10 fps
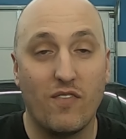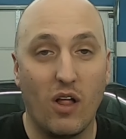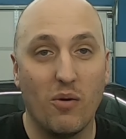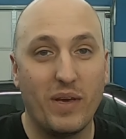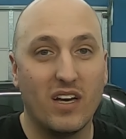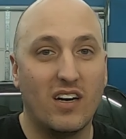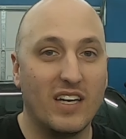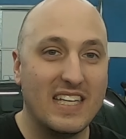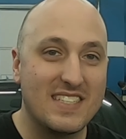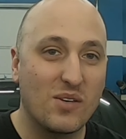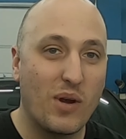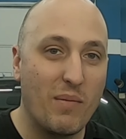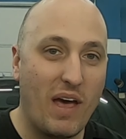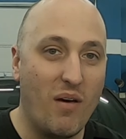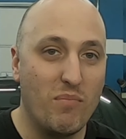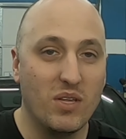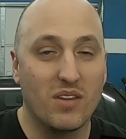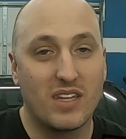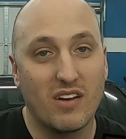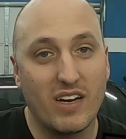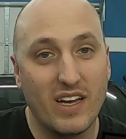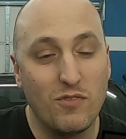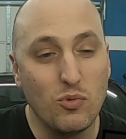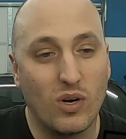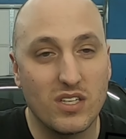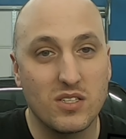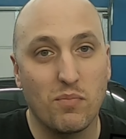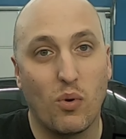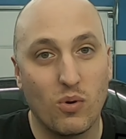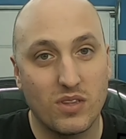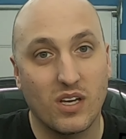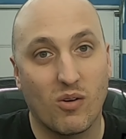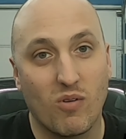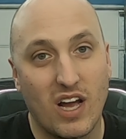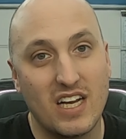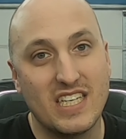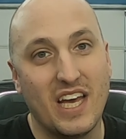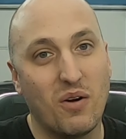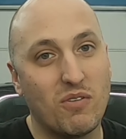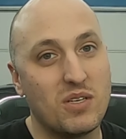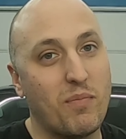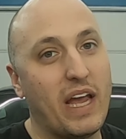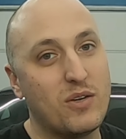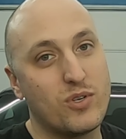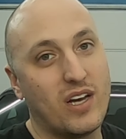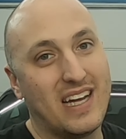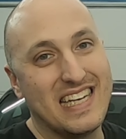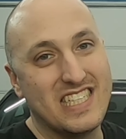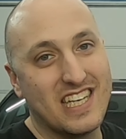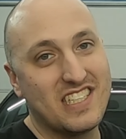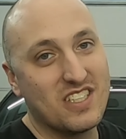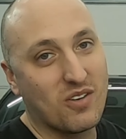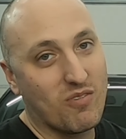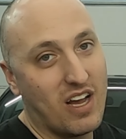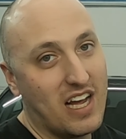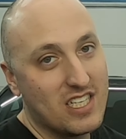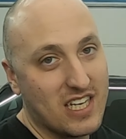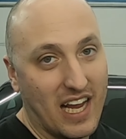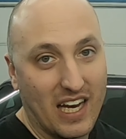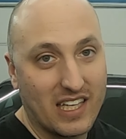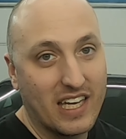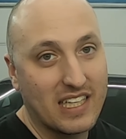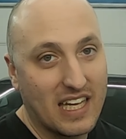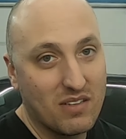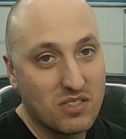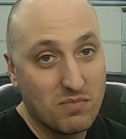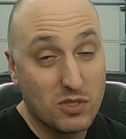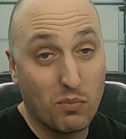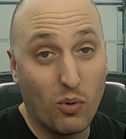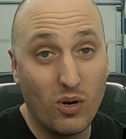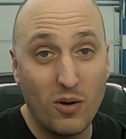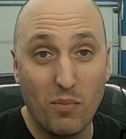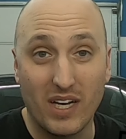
Follow me on Instagram at Build Theory. If you want to support the garage, head over to Patreon at Jesse's Garage and kick down some support.